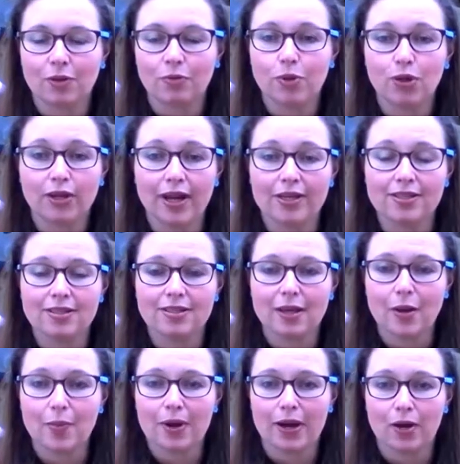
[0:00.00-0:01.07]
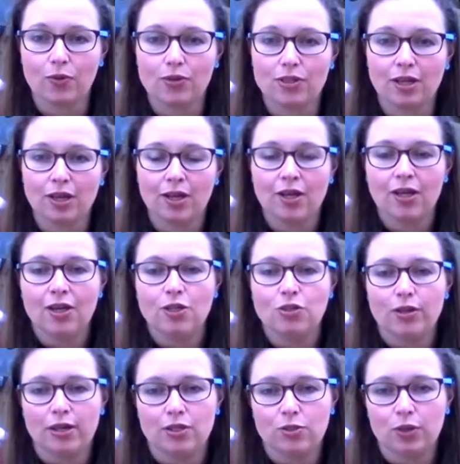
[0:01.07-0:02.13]
podcast about
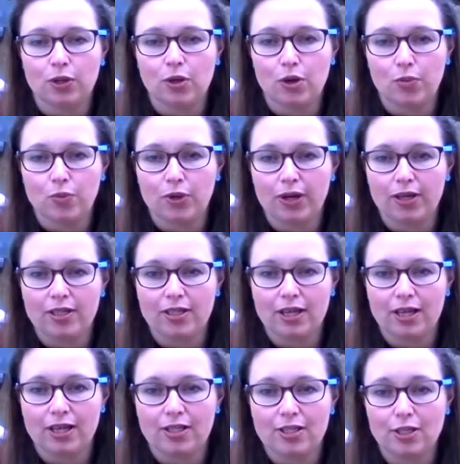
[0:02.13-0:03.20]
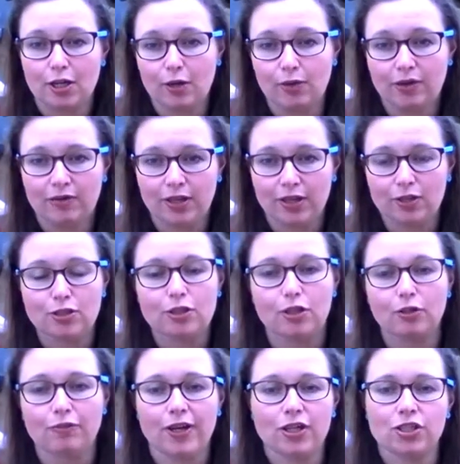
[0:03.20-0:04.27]
trying to incorporate a slow living and
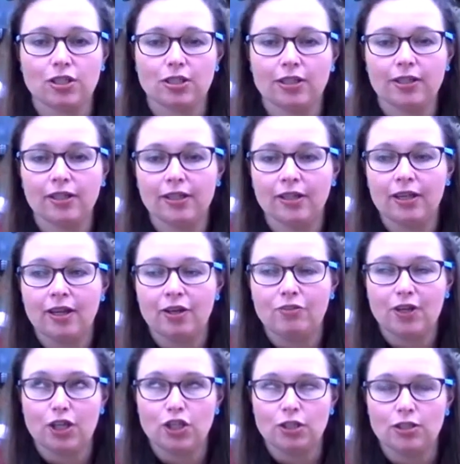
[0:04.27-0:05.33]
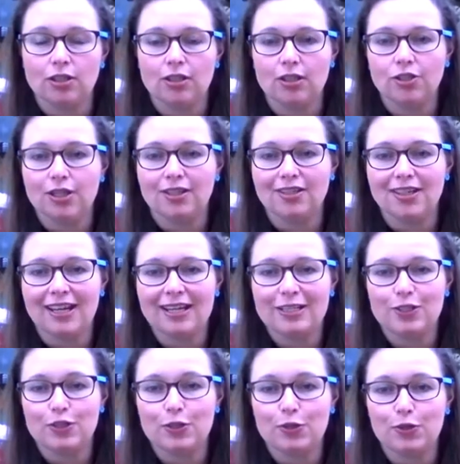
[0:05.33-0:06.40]
slow fashion agenda
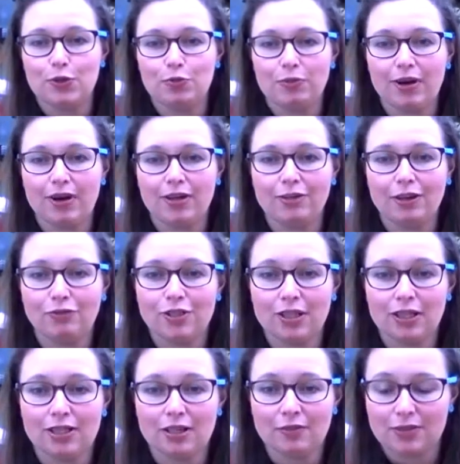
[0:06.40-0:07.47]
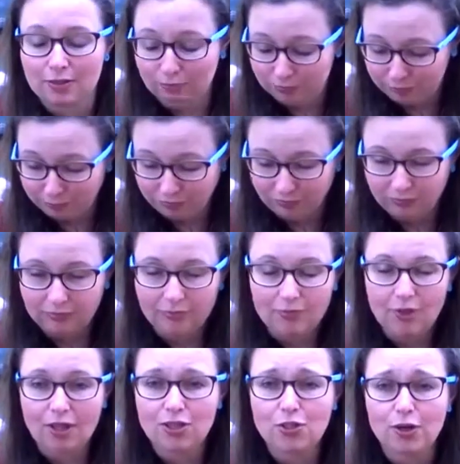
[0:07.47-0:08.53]
into my crafting endeavours.
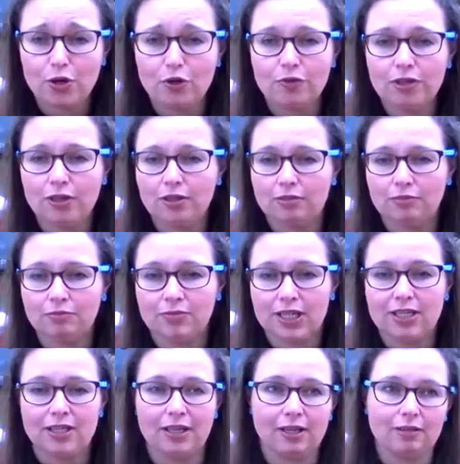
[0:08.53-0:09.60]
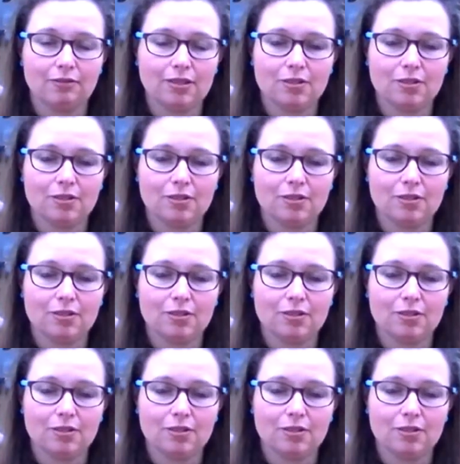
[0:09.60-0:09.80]
So I cover knitting,